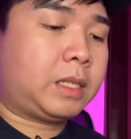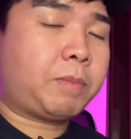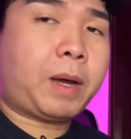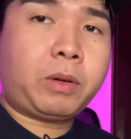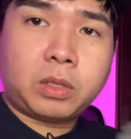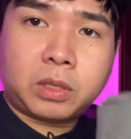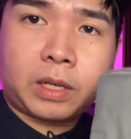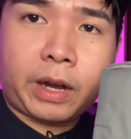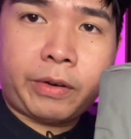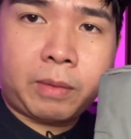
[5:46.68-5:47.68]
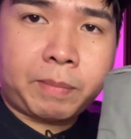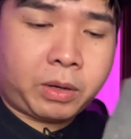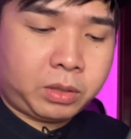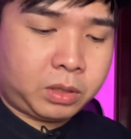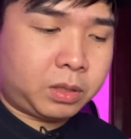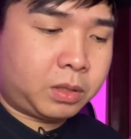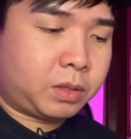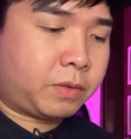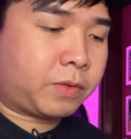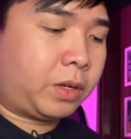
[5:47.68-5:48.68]
It's a pouch, carrying
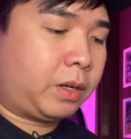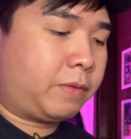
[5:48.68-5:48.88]
pouch for your